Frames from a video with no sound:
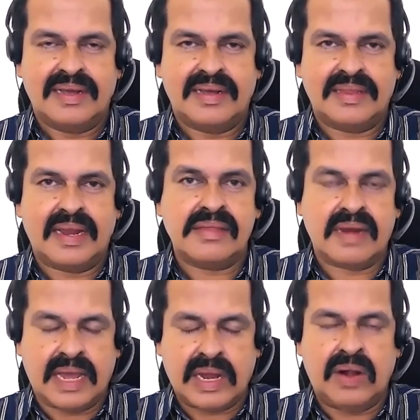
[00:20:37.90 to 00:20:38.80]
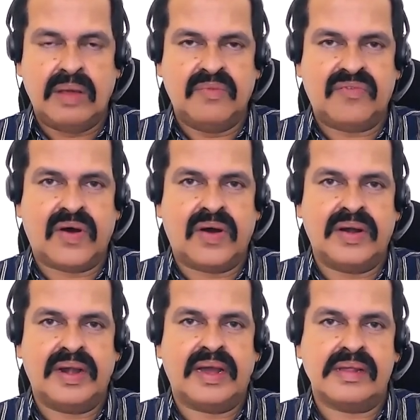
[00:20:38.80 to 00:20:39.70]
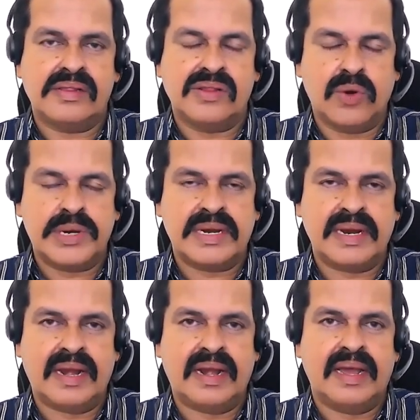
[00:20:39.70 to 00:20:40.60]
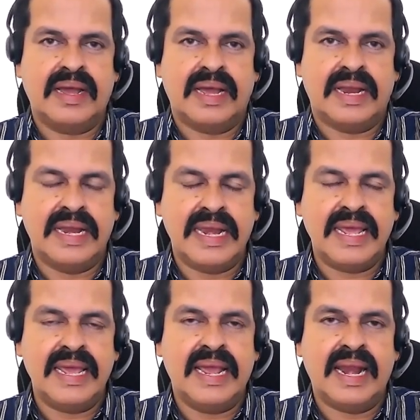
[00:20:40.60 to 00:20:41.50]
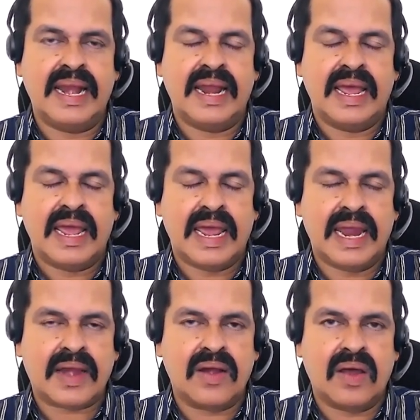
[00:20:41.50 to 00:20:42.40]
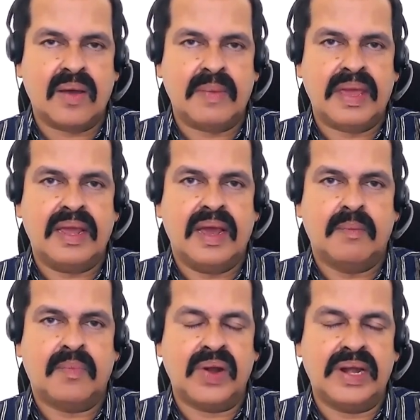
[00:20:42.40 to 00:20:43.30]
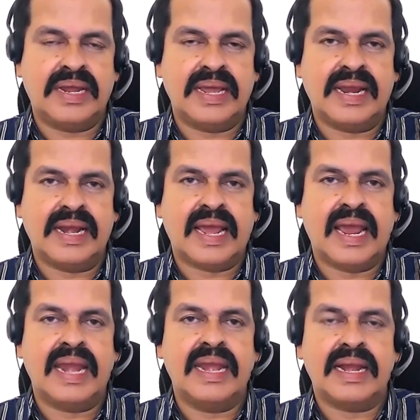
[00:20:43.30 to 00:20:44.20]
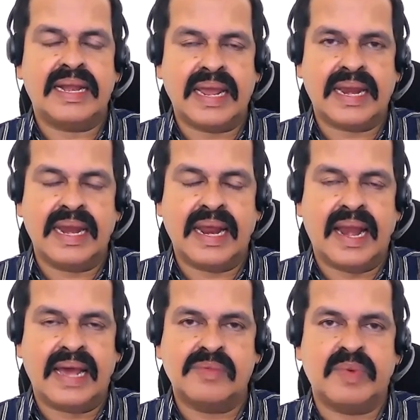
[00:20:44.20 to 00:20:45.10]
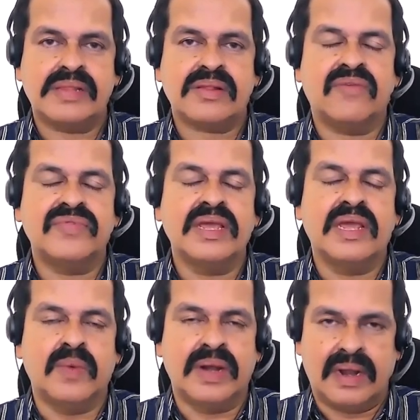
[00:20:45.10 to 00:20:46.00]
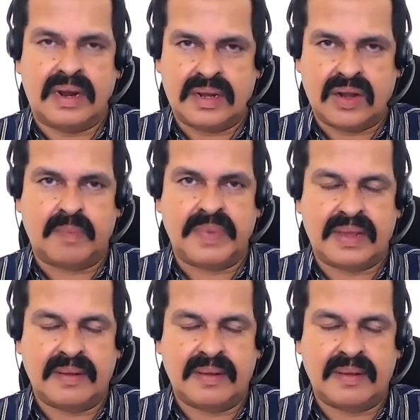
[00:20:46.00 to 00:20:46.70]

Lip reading: That is an acronym for social, legal, economic, political and technical aspects of the given topic.